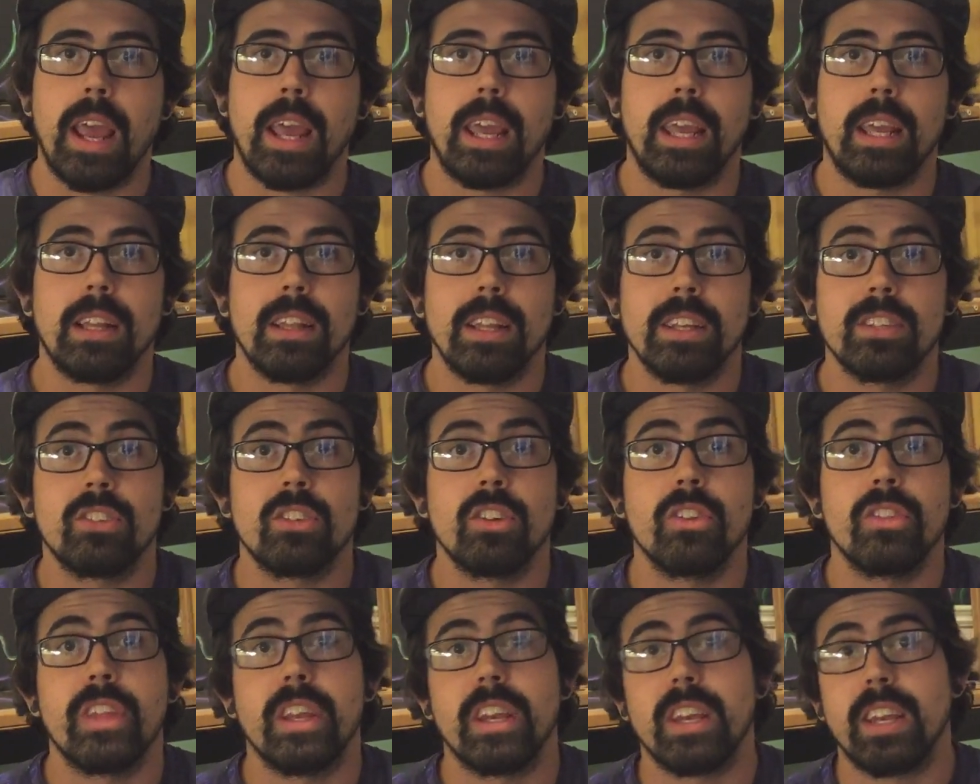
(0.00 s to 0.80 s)
a
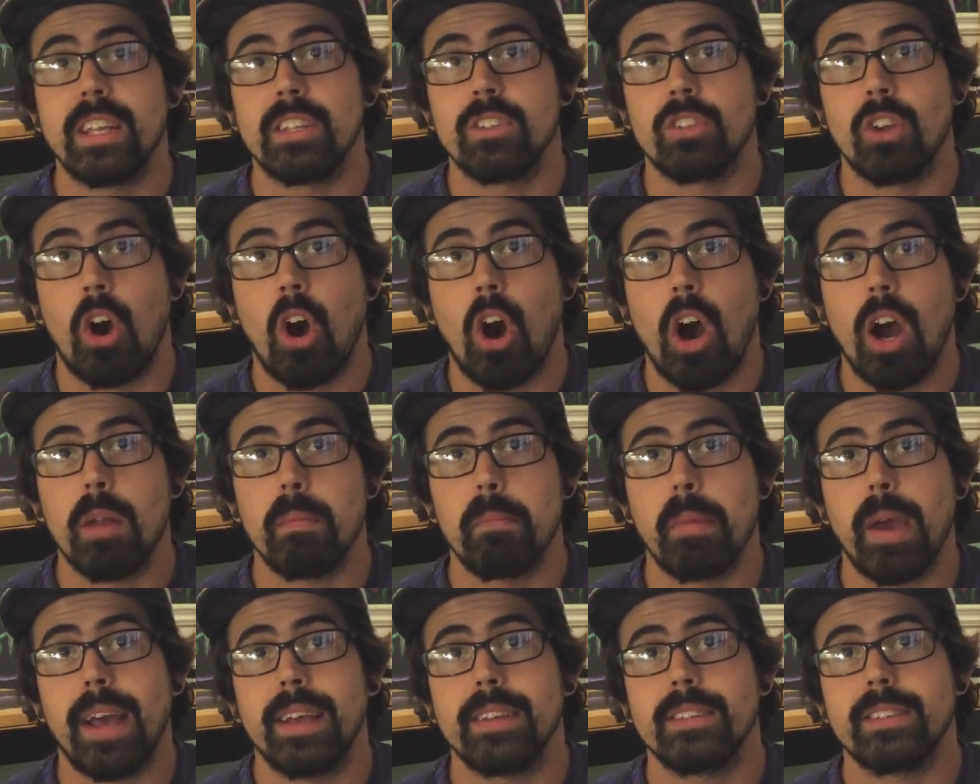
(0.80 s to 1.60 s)
lizard that needs a
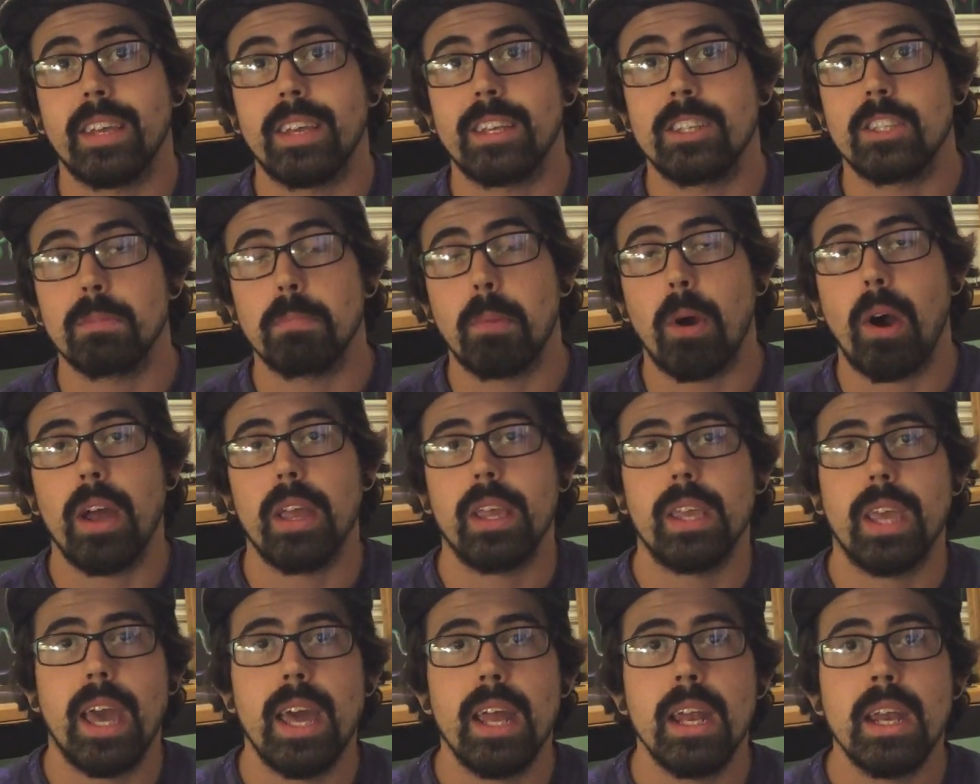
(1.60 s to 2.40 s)
hot basking
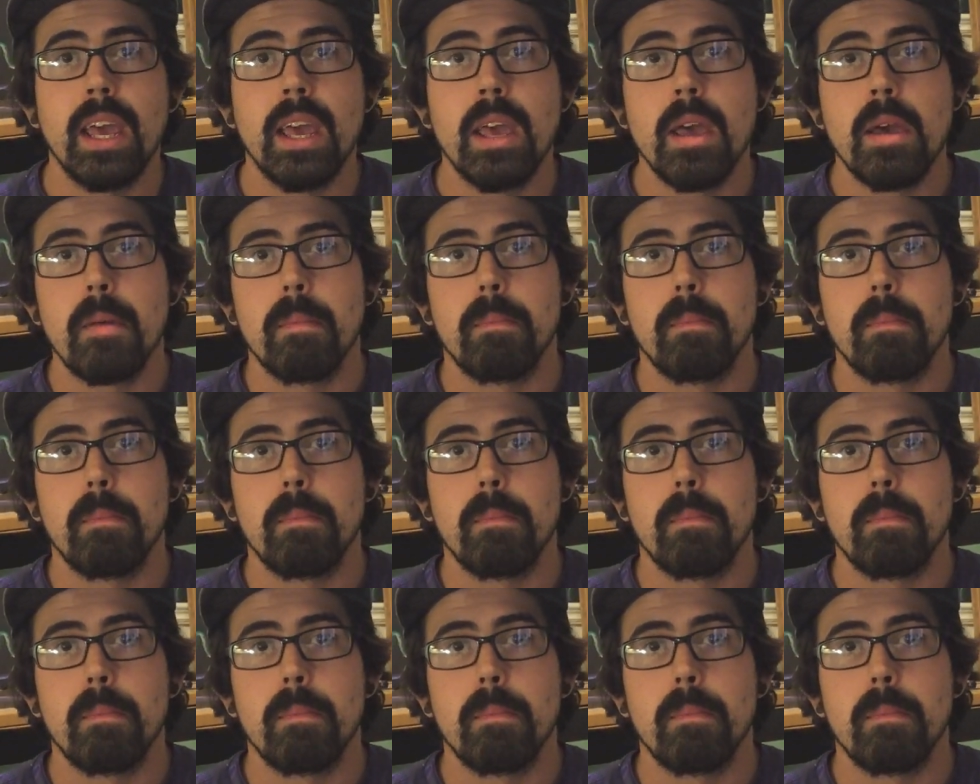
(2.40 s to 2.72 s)
spot yet,